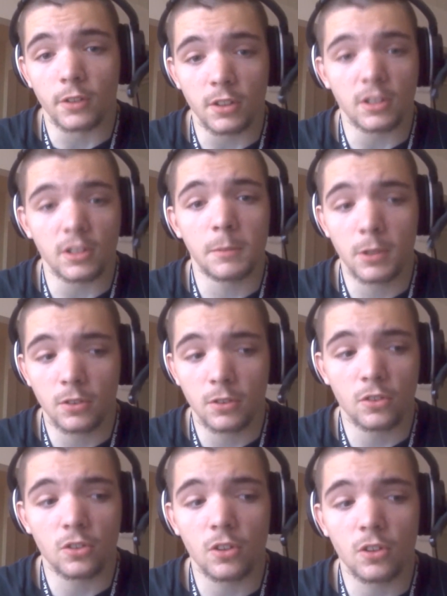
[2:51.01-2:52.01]
The
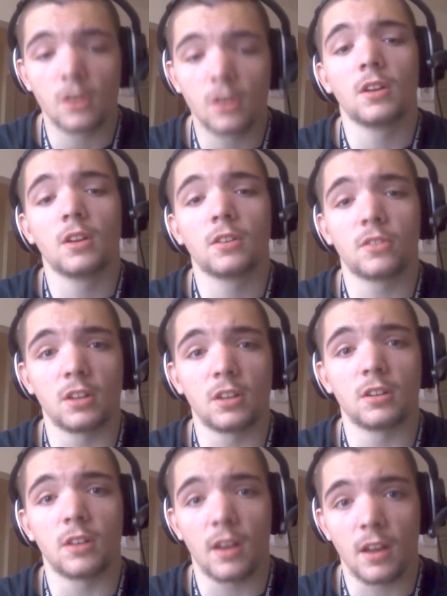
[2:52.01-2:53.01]
demons tend
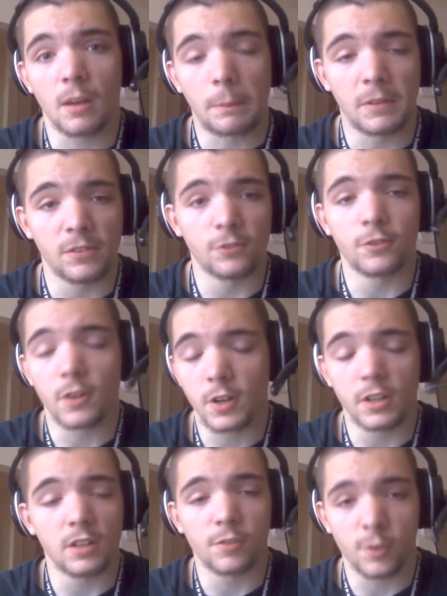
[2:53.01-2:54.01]
to be very
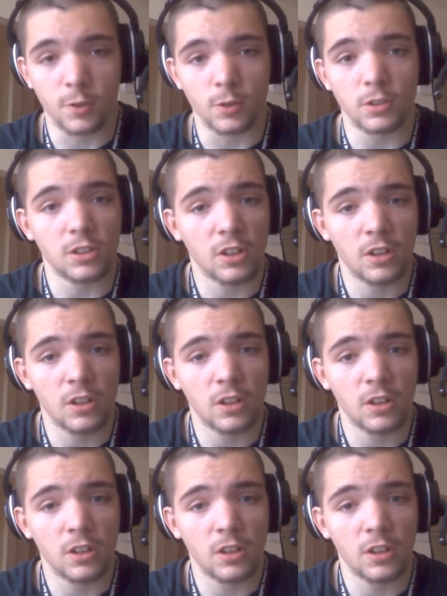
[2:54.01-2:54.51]
difficult,